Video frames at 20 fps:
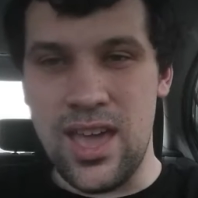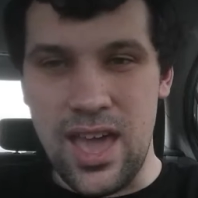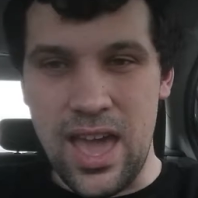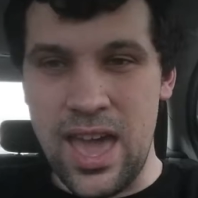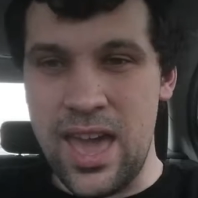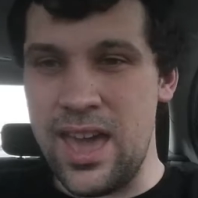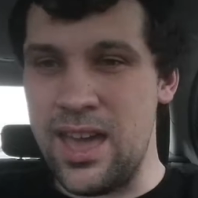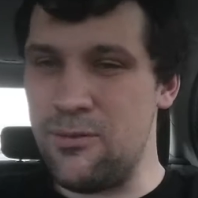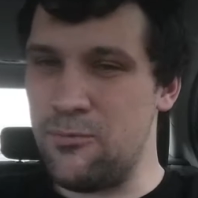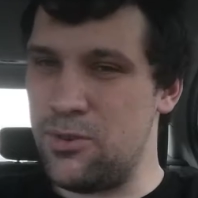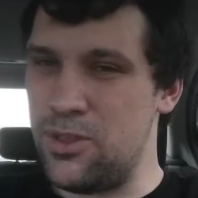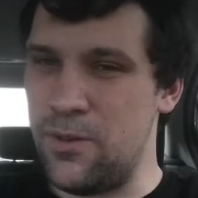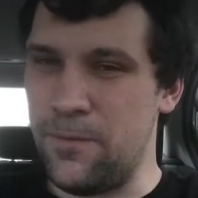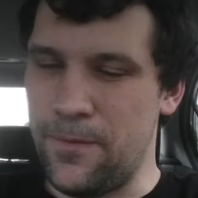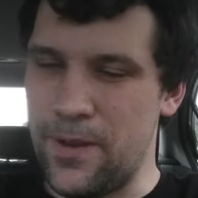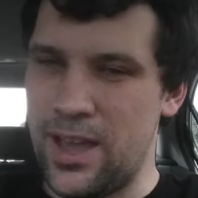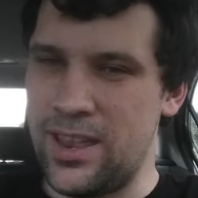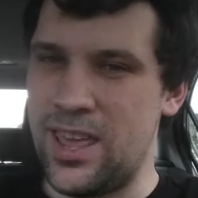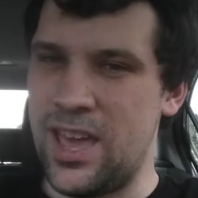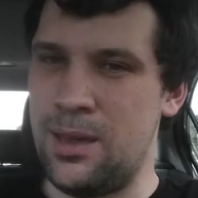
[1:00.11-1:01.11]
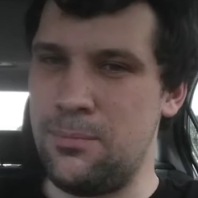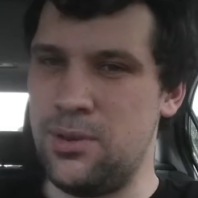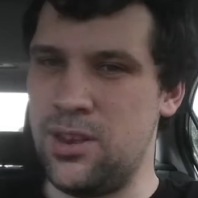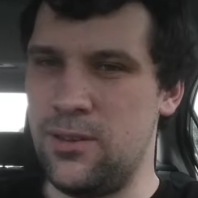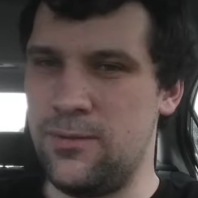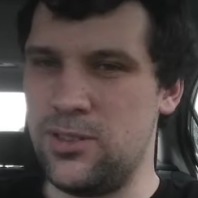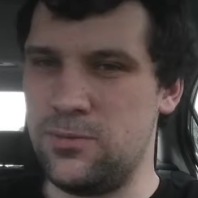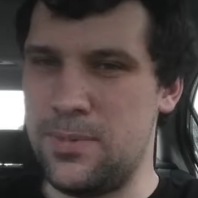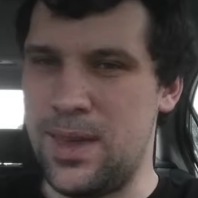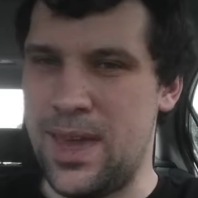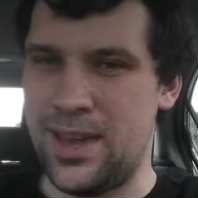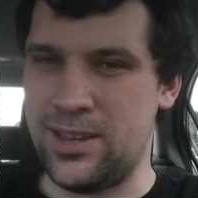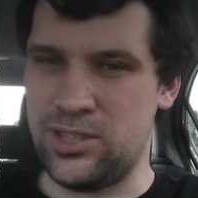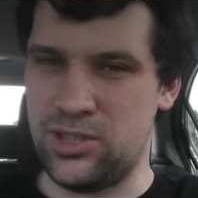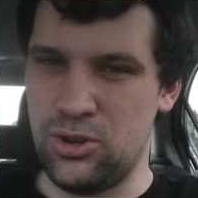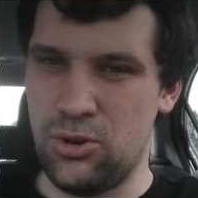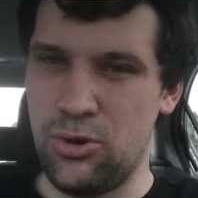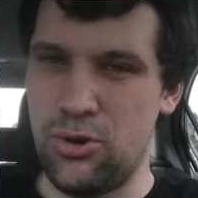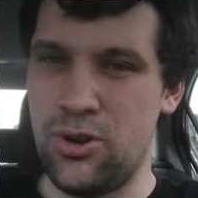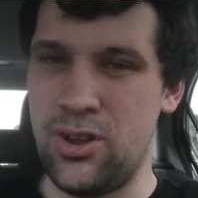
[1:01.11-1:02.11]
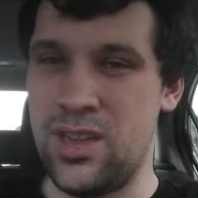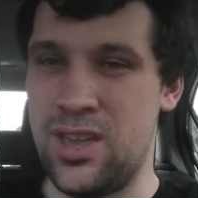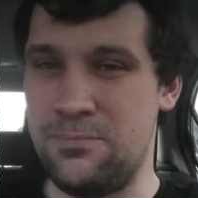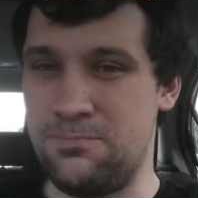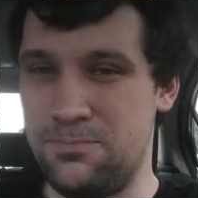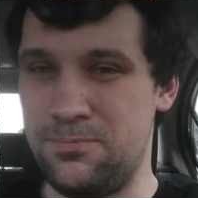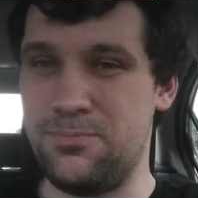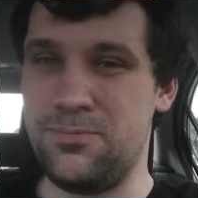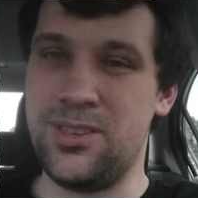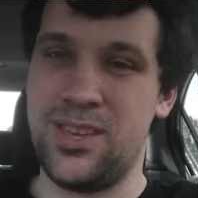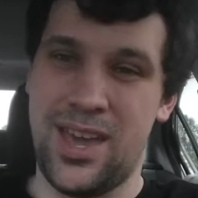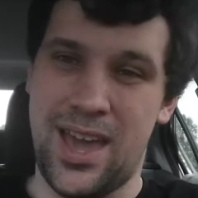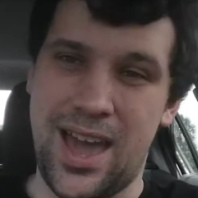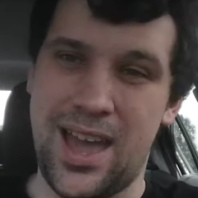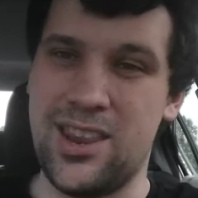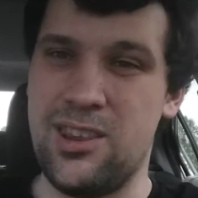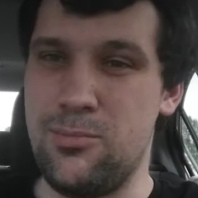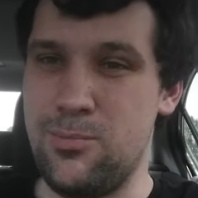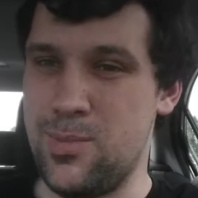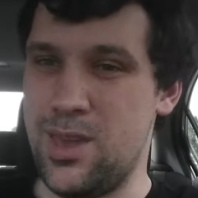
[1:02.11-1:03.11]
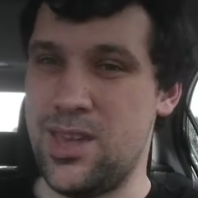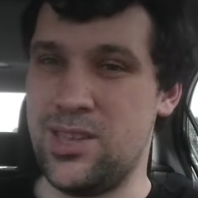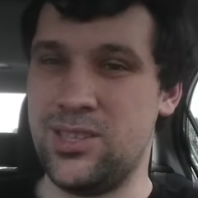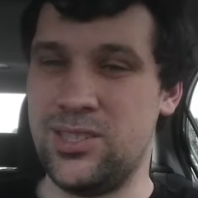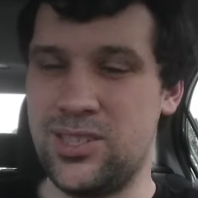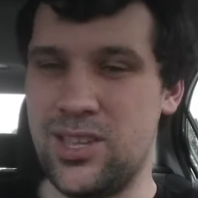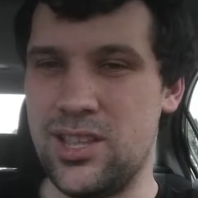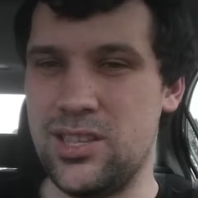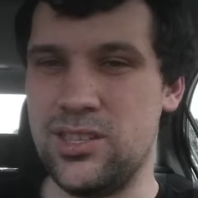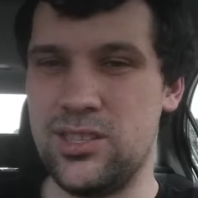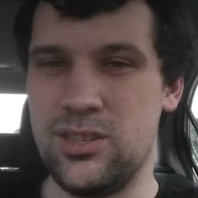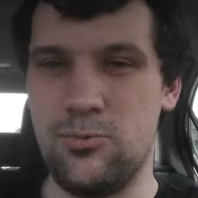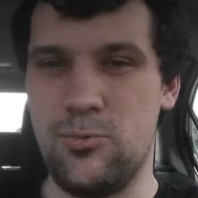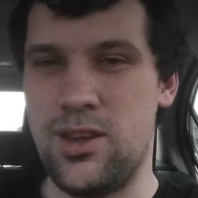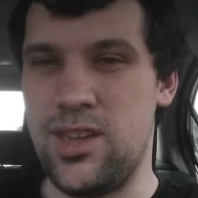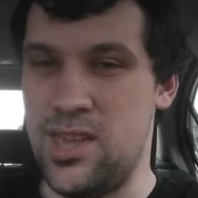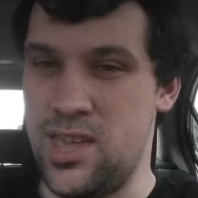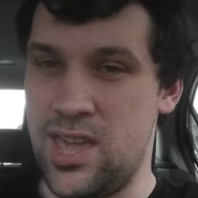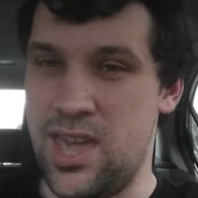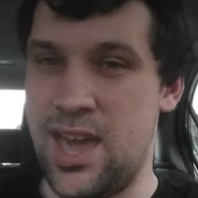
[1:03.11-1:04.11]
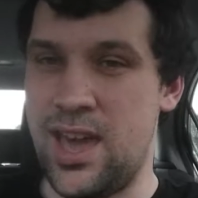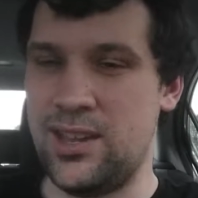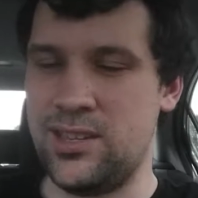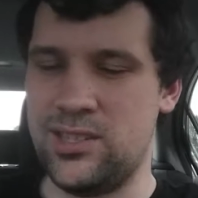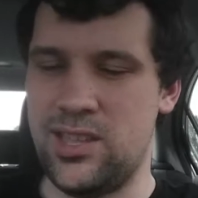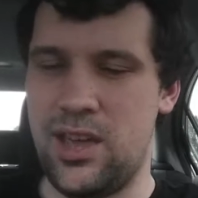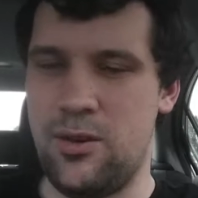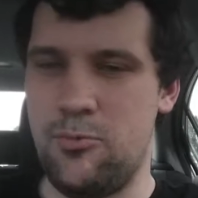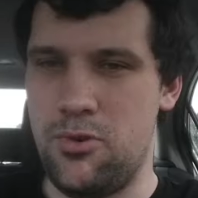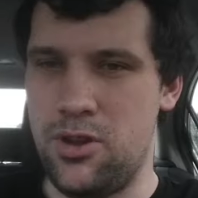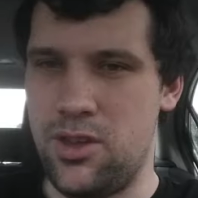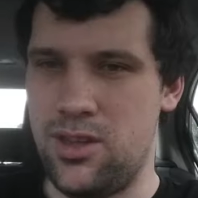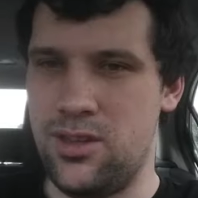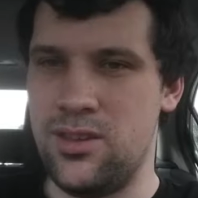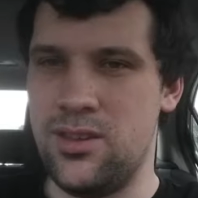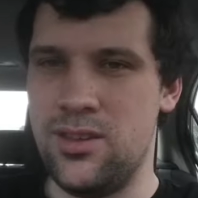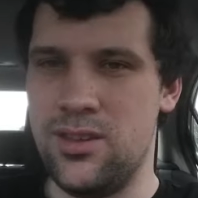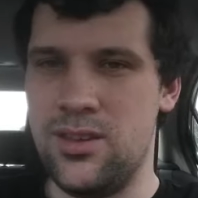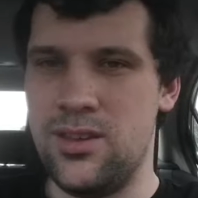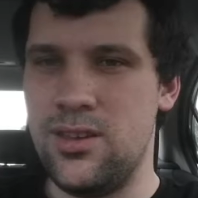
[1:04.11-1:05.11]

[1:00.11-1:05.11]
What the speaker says: And when you find out a bit of his backstory, it kind of makes sense the way he acts way.